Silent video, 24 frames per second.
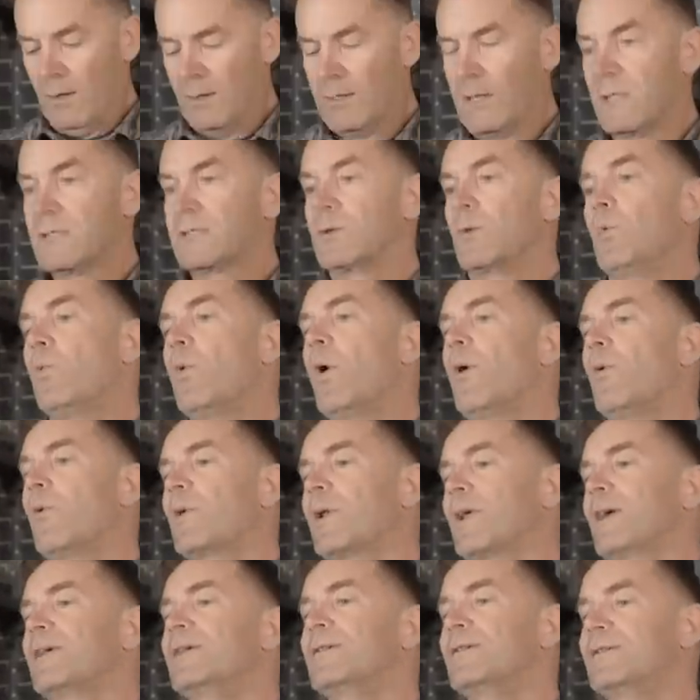Okay, so what
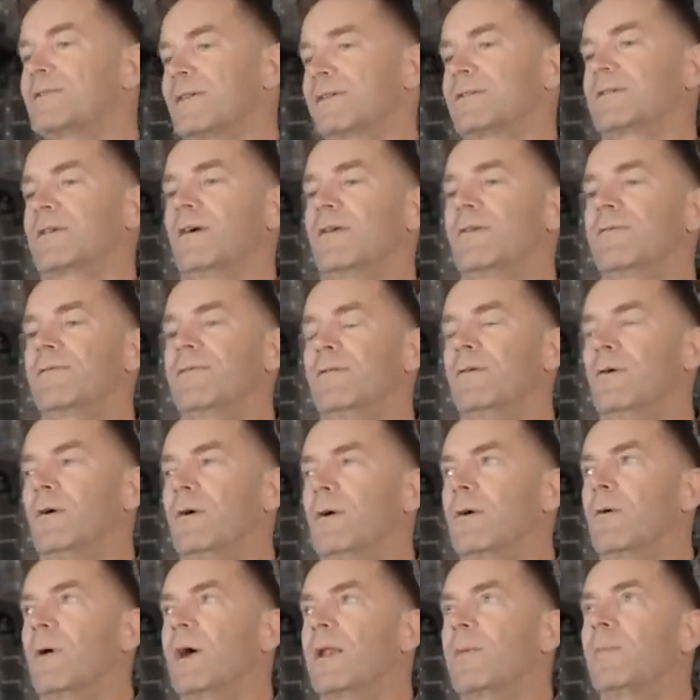would I use this gun for?
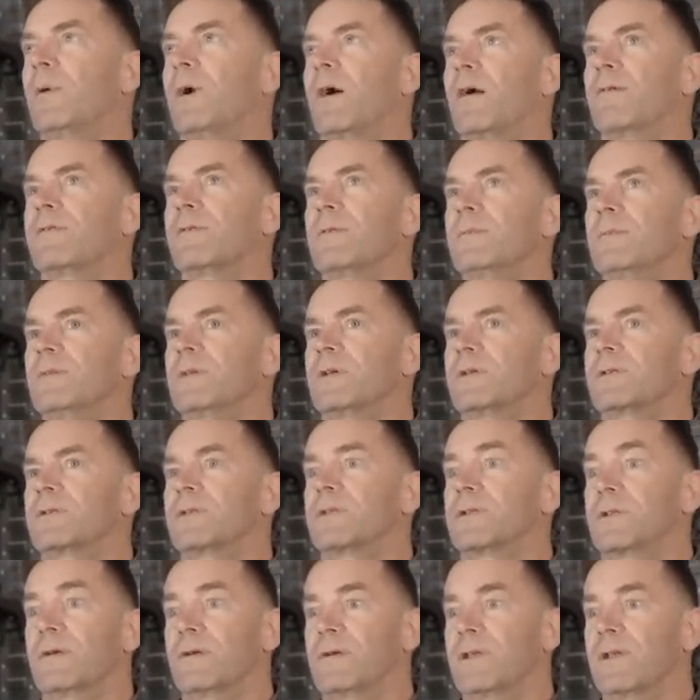Quite apart from just
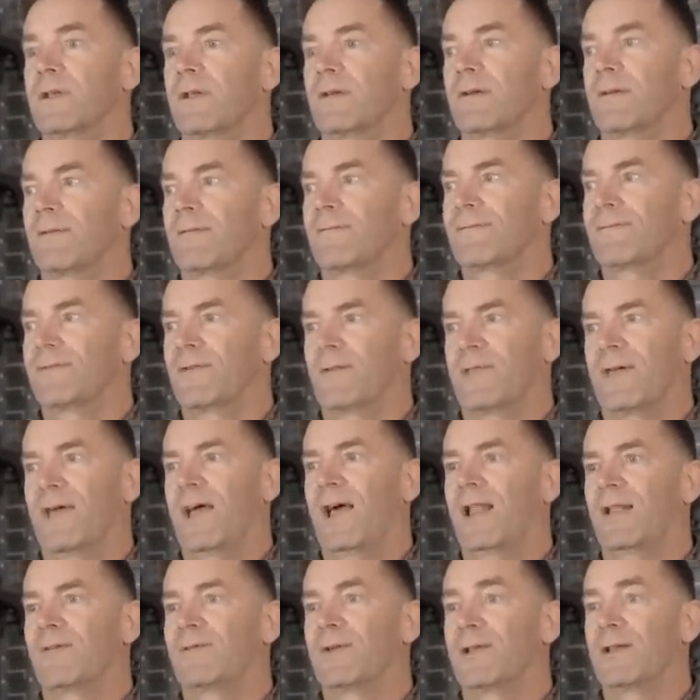shooting it for the
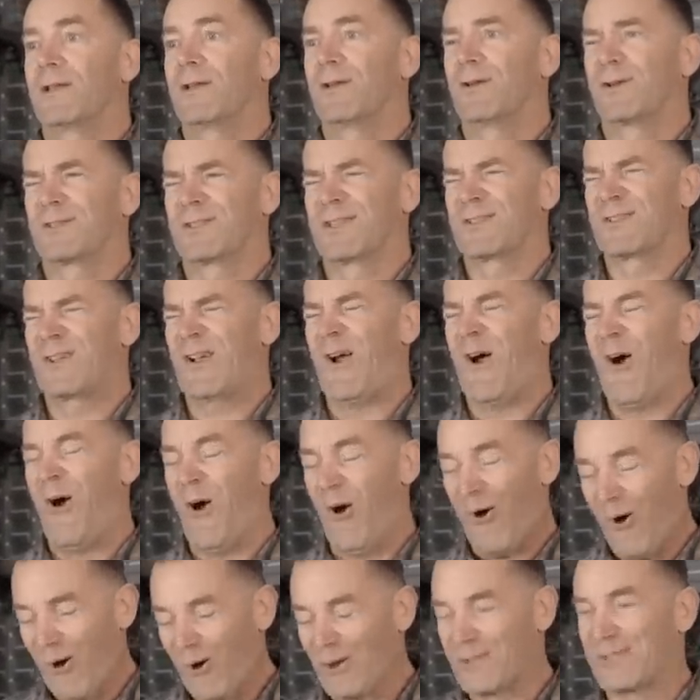hell of it, because it's
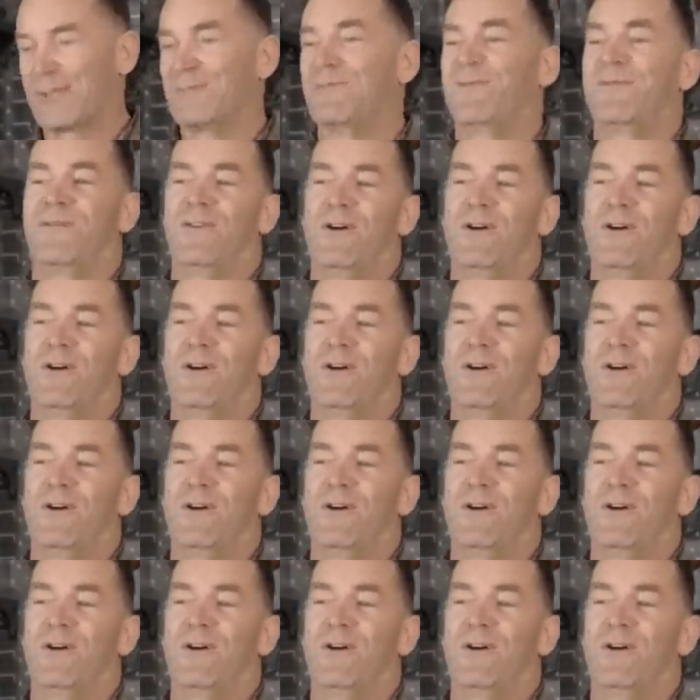awesome